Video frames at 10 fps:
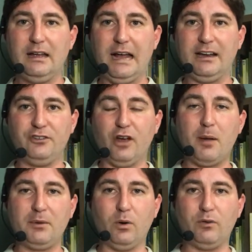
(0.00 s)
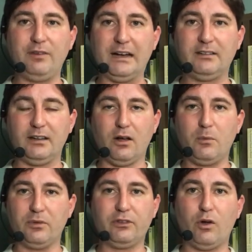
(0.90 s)
had a domino effect and
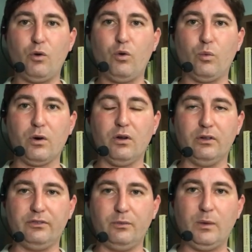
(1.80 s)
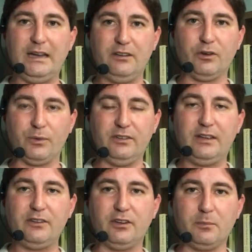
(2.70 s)
almost the whole world went into
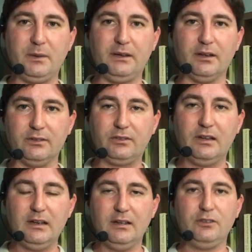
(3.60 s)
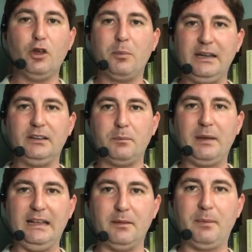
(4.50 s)
recession because nobody could
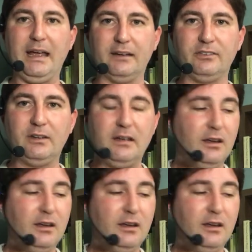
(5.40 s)
pay the banks.